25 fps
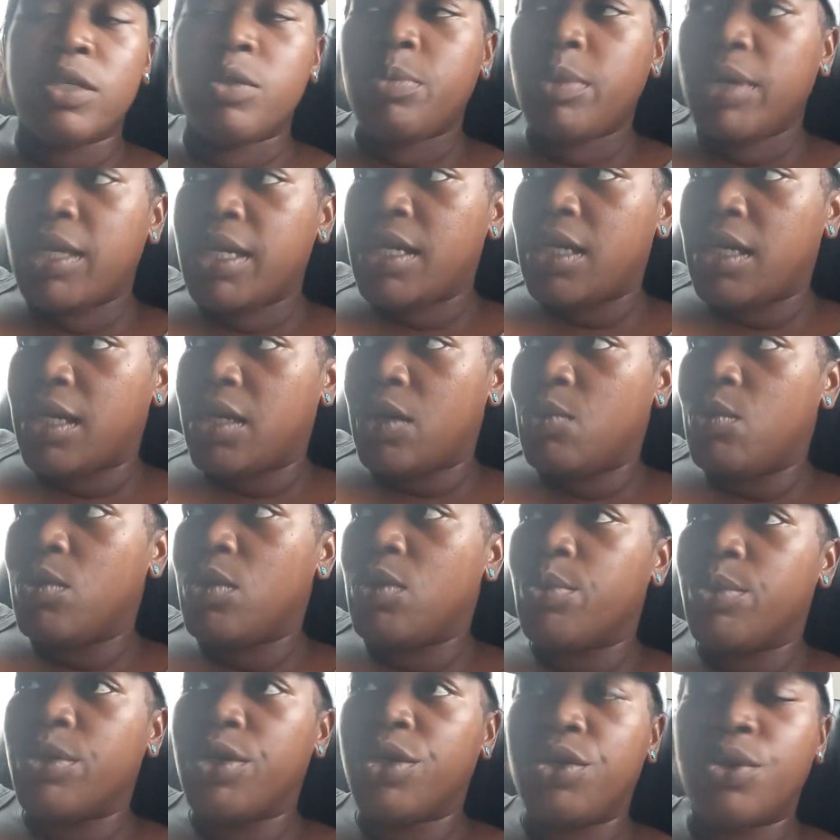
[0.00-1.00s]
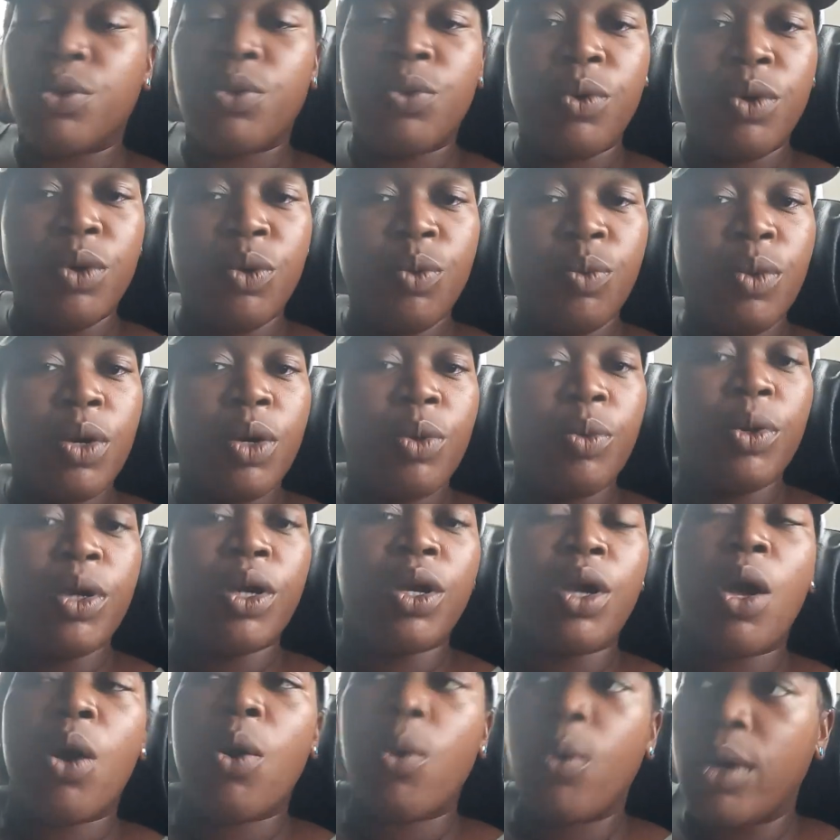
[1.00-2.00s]
spending, what we're doing, where
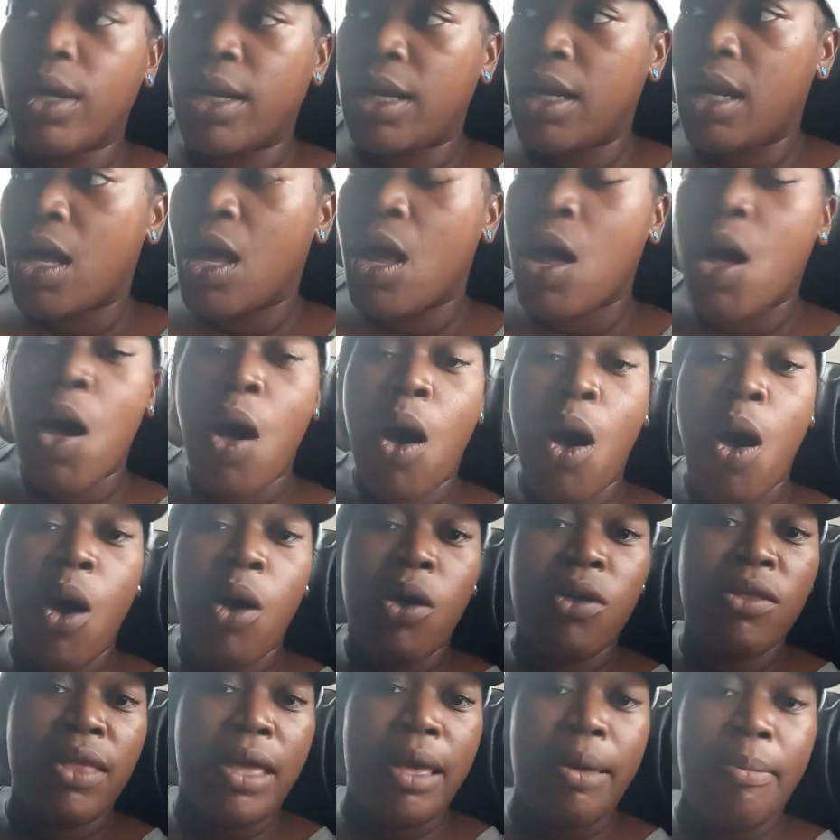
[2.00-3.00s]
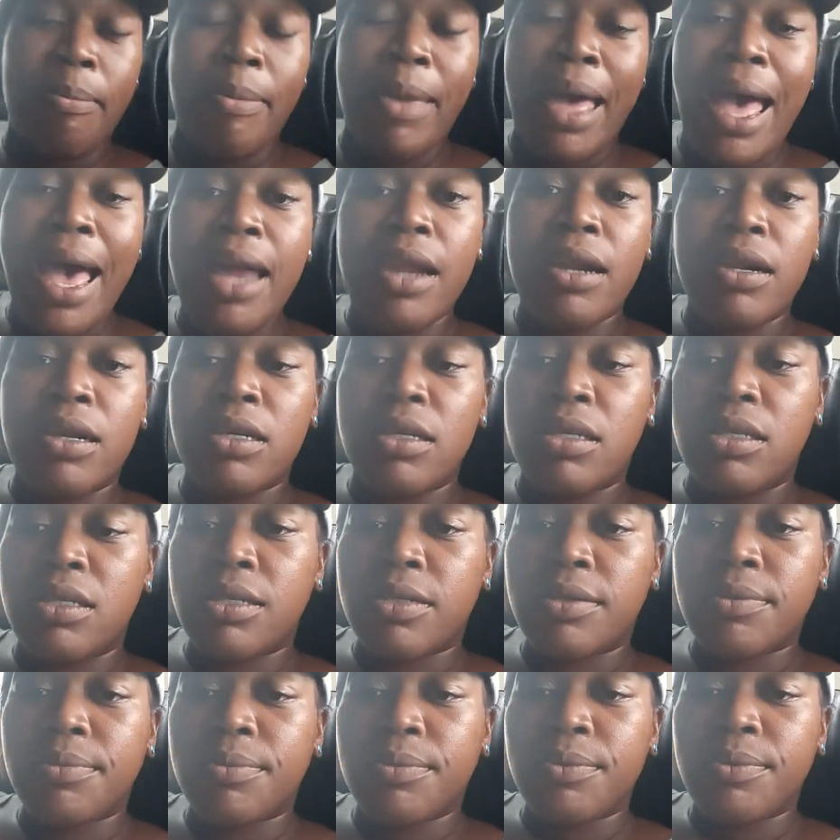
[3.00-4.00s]
we're going, all that
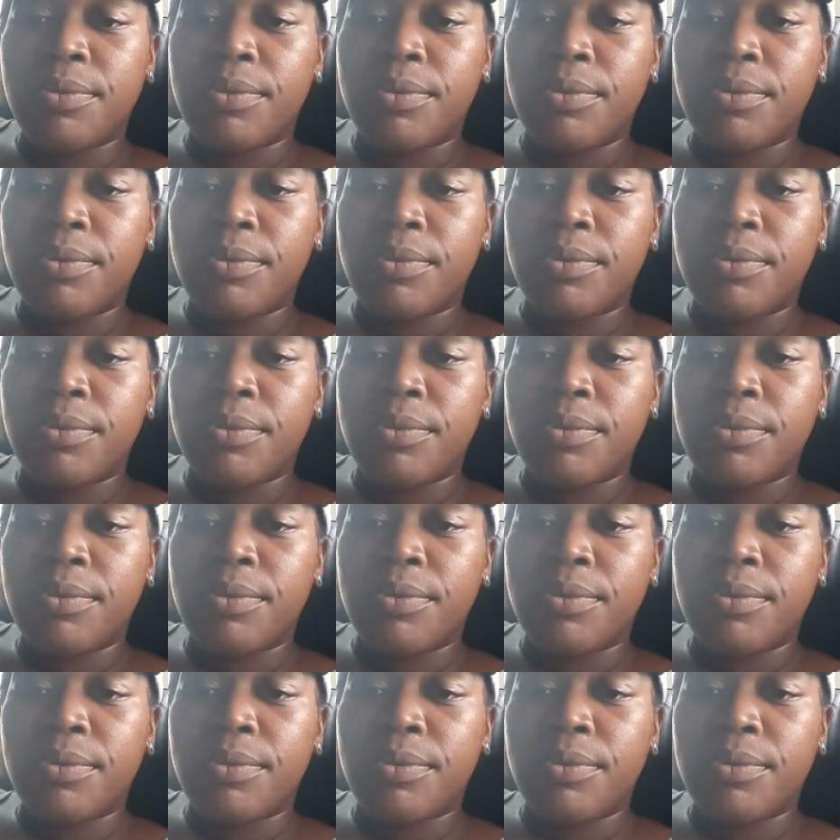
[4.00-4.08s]
matters.